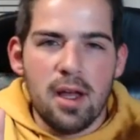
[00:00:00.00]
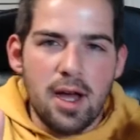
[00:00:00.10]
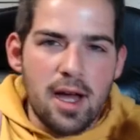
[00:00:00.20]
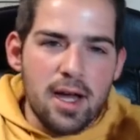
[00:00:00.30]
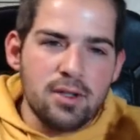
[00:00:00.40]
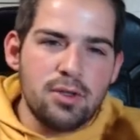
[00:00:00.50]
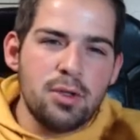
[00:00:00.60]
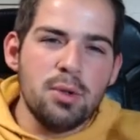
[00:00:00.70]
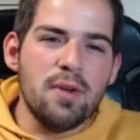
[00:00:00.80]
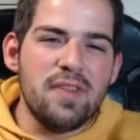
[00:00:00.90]

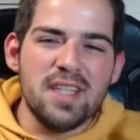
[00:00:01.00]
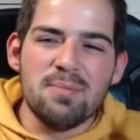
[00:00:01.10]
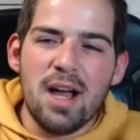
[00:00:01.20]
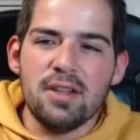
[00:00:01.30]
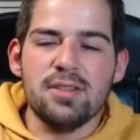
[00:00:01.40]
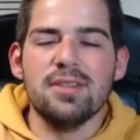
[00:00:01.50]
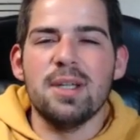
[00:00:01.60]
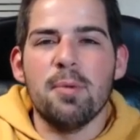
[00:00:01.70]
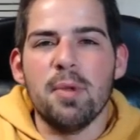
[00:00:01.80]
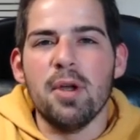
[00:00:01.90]
of these milestones
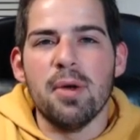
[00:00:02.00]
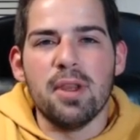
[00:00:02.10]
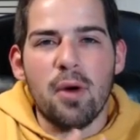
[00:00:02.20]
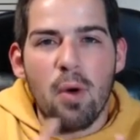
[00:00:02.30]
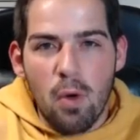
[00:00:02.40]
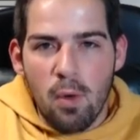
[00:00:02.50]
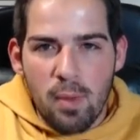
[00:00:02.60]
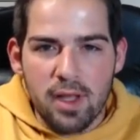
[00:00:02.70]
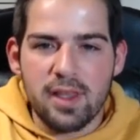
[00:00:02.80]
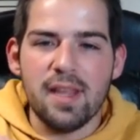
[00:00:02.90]
that will be going the whole
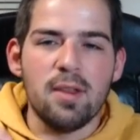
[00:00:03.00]
month,